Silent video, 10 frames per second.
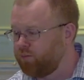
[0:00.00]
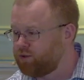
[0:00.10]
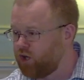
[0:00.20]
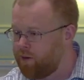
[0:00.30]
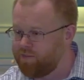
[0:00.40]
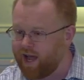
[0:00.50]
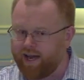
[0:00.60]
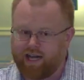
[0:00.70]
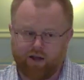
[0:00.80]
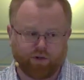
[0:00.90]
Psalm
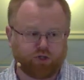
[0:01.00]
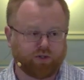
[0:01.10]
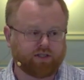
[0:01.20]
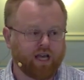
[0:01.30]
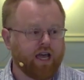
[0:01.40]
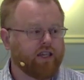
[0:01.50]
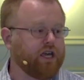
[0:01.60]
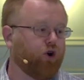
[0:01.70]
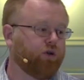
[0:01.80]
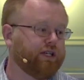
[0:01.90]
90, which was the
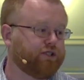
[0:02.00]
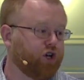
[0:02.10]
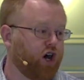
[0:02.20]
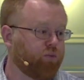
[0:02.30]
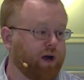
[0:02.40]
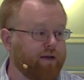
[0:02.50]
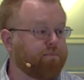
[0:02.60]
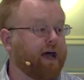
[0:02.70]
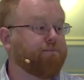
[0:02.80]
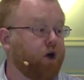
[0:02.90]
only Psalm written
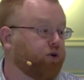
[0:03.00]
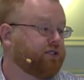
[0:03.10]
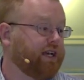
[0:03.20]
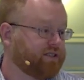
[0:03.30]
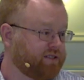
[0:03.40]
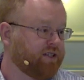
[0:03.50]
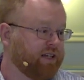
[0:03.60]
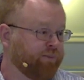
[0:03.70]
by Moses,